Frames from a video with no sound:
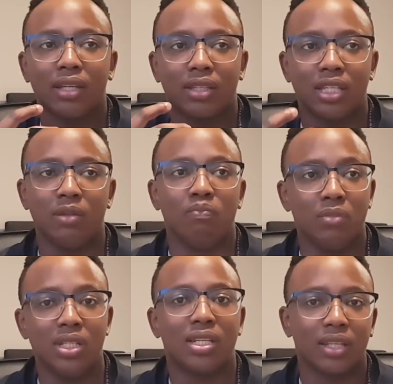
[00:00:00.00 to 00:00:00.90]
keep
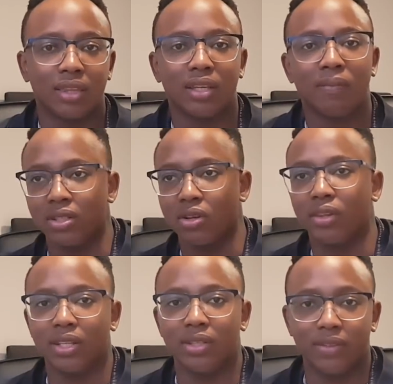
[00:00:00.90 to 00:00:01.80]
meeting them on
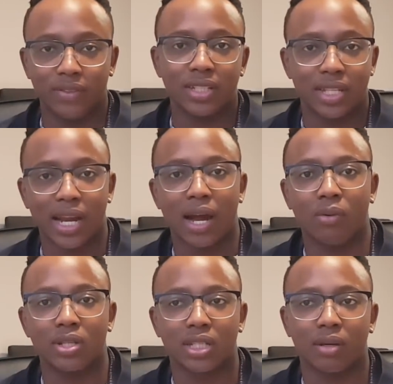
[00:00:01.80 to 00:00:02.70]
the evenings that I
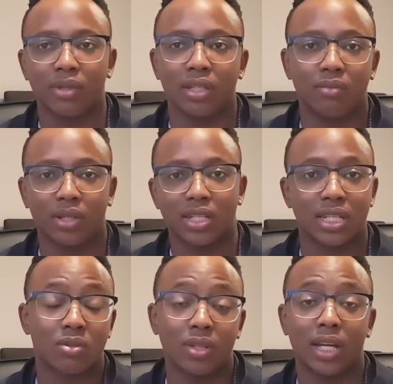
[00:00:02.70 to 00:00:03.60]
was coming in, because
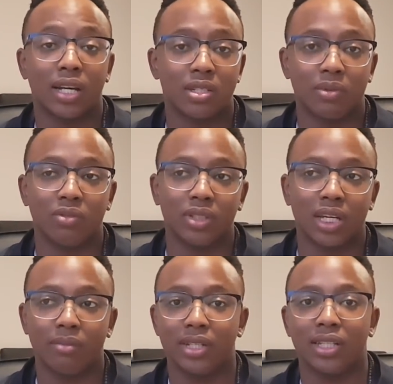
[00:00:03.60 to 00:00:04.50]
that's when the husband would
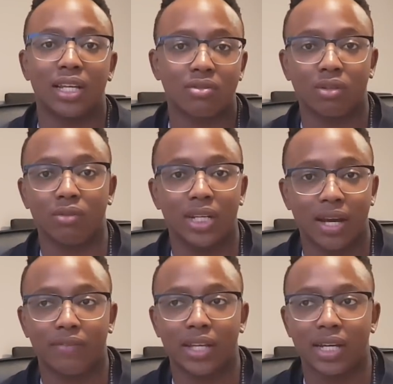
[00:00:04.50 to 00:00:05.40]
come in and that's when we'd
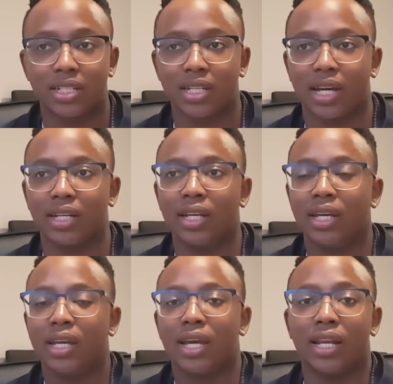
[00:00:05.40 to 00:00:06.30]
have that chat.
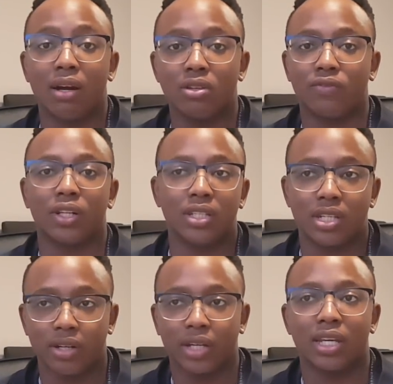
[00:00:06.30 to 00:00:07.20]
And I was
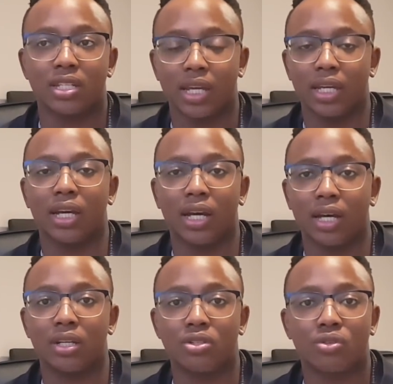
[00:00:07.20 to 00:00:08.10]
volunteering as
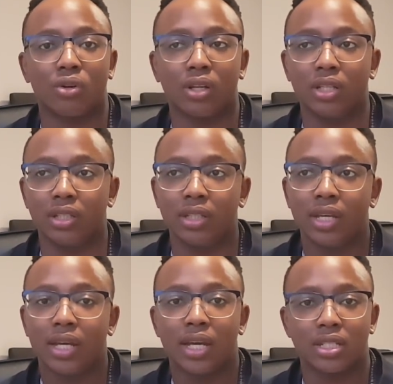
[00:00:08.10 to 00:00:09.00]
a trolley
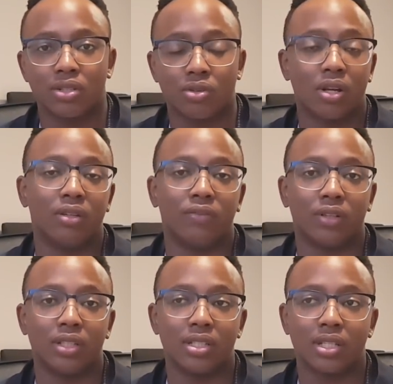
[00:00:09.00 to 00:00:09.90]

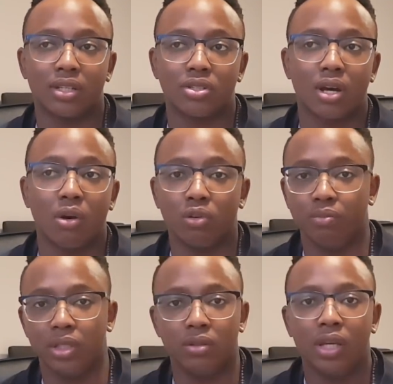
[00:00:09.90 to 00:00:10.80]
volunteer. So I would
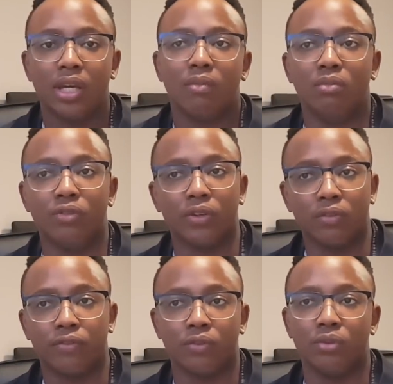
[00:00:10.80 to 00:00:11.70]
be moving
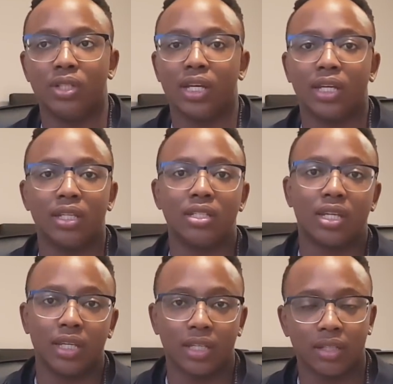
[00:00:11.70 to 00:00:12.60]
food in,
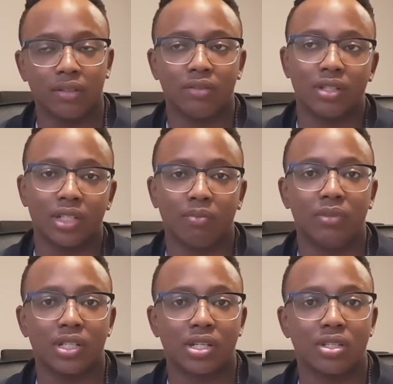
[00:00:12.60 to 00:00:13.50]
taking dirty
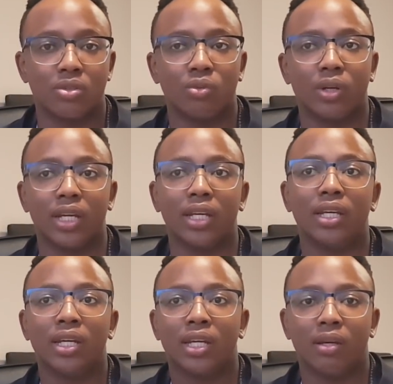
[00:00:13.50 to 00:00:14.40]
dishes away
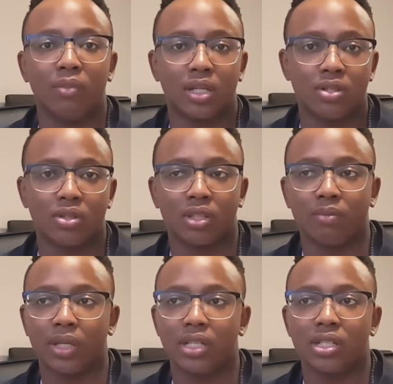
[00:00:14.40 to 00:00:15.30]
and making sure the
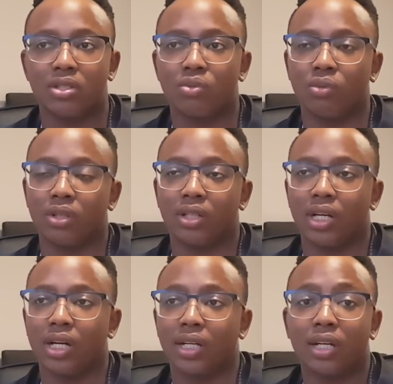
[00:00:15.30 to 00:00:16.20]
patients
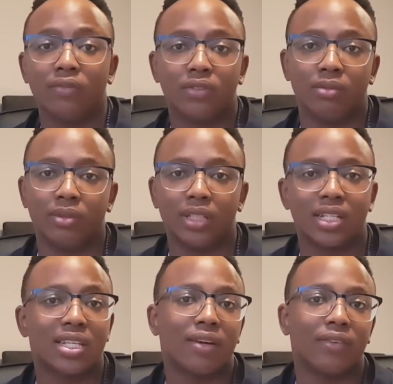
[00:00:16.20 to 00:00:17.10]
were comfortable and
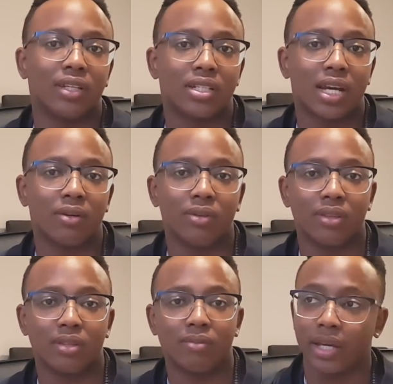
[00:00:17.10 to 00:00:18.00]
just having a chat with
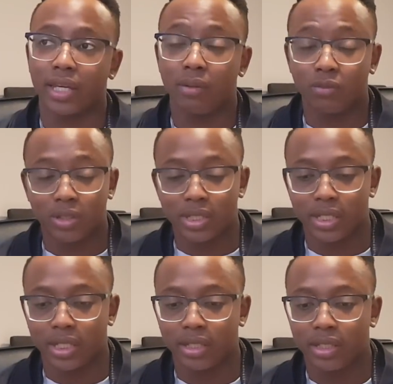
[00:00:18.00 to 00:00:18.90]
them. I came one
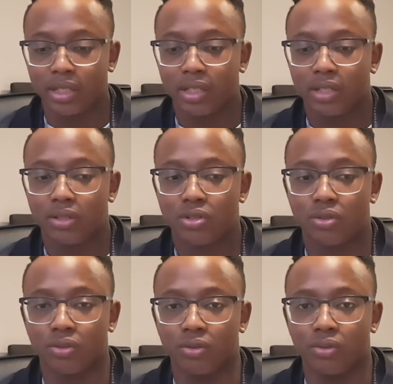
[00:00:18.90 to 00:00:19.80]
day
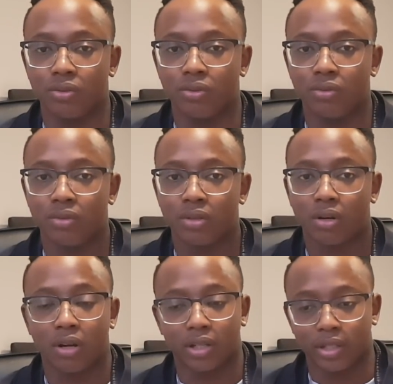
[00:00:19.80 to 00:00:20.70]
to
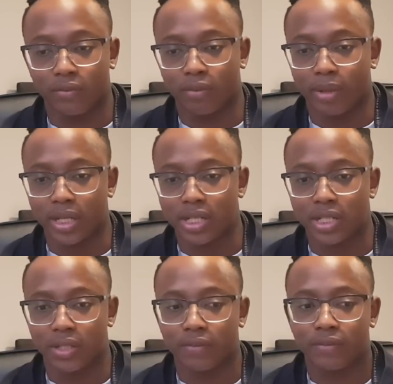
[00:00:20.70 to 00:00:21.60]
clock in for my
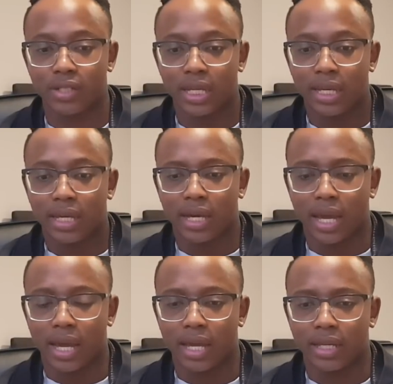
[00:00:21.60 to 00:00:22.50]
shift
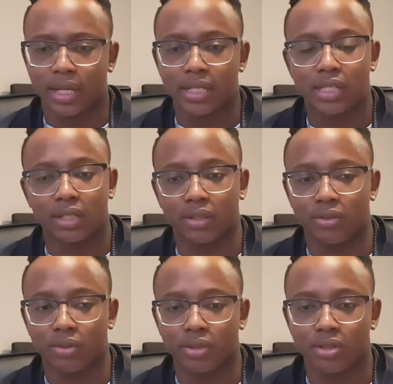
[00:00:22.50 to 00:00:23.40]
and I see her
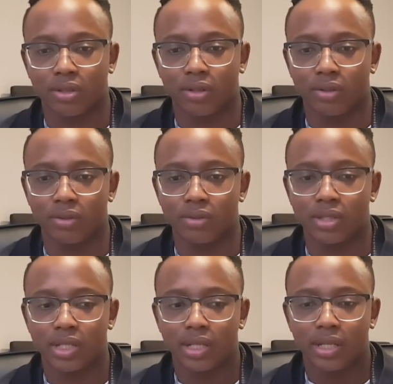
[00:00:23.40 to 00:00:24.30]
door is
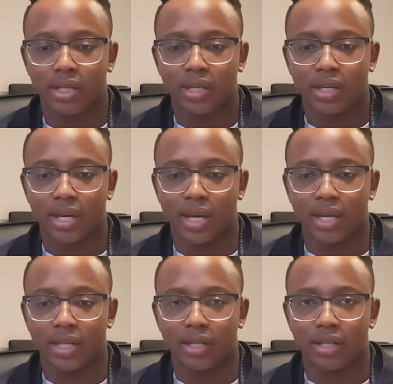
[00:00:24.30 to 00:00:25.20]
closed,
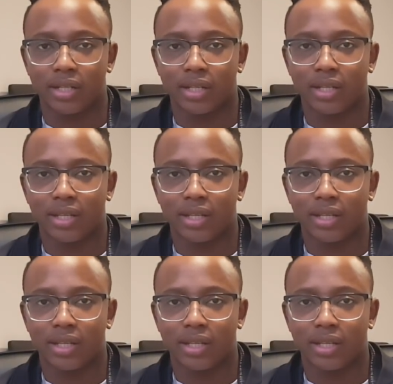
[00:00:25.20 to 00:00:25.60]
and